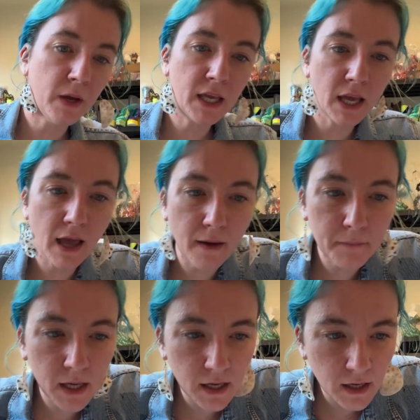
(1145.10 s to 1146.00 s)
winking
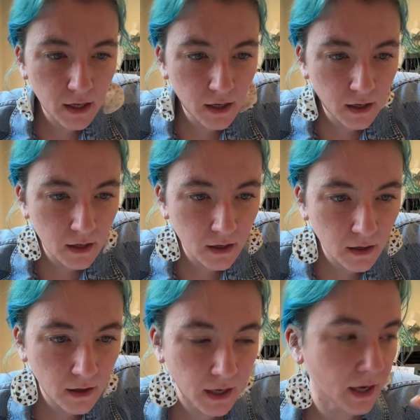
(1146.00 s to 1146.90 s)
at
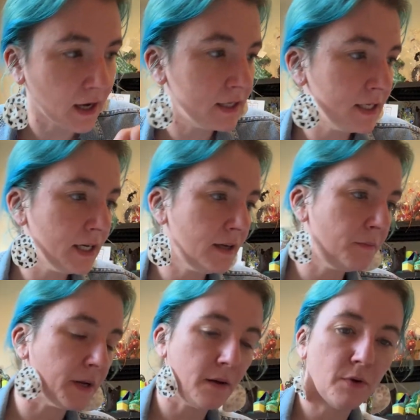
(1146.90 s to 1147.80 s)
me, and I
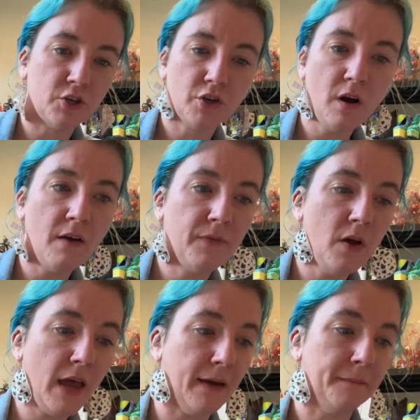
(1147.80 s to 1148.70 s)
did, but I brushed her
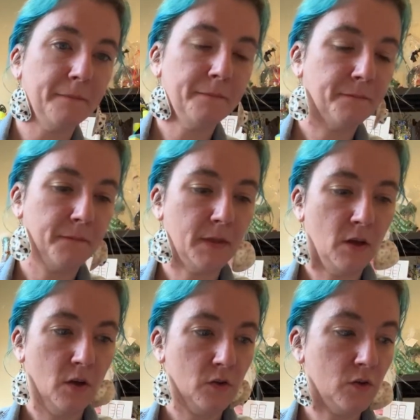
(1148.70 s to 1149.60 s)
off. Okay.
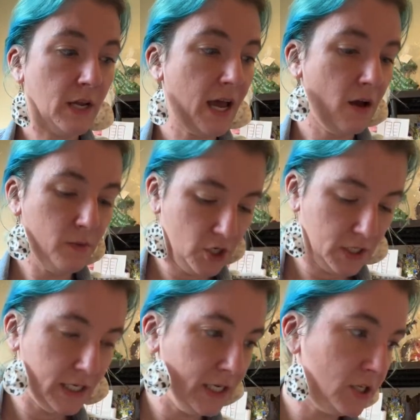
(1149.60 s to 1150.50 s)
So now we
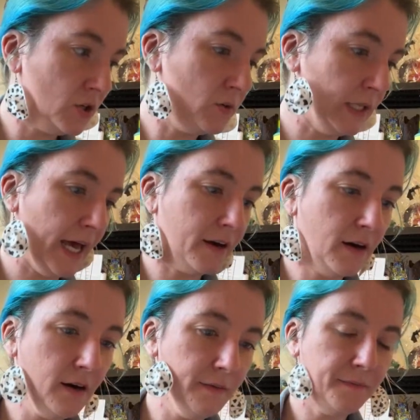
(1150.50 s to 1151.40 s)
just need to
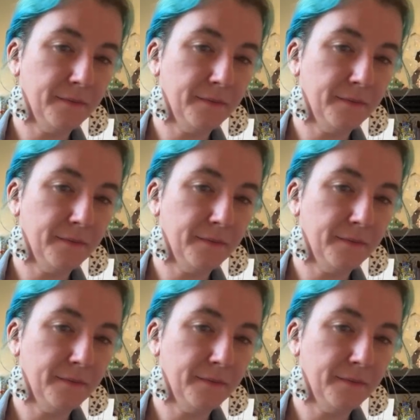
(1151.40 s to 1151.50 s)
letter.